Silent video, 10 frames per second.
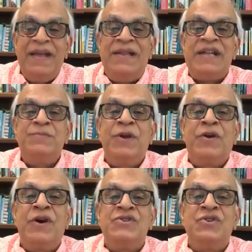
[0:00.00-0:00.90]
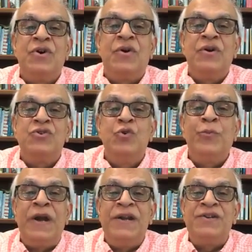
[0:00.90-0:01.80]
That's because, two
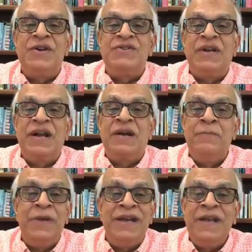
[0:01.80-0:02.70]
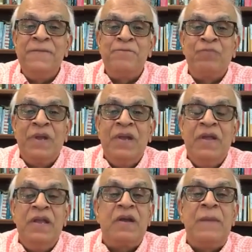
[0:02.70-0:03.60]
predators that are competing,
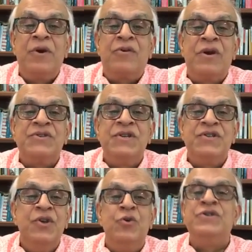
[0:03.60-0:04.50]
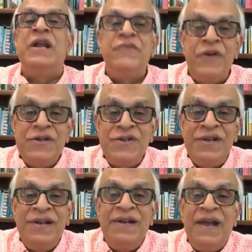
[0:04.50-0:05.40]
they come across this huge elephant,
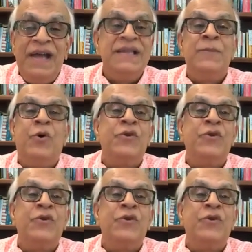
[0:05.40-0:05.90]
And they